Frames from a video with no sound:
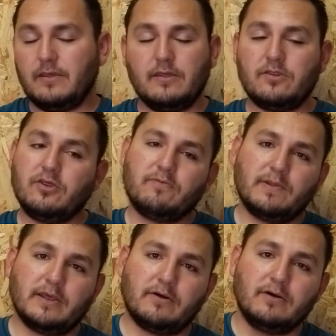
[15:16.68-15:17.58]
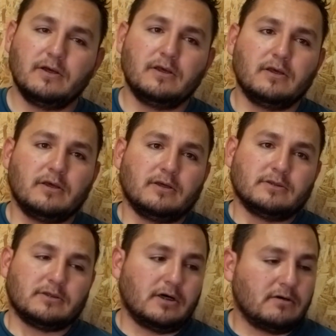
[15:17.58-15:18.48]
it's just been hell.
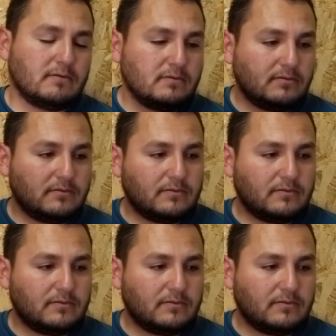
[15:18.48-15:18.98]
So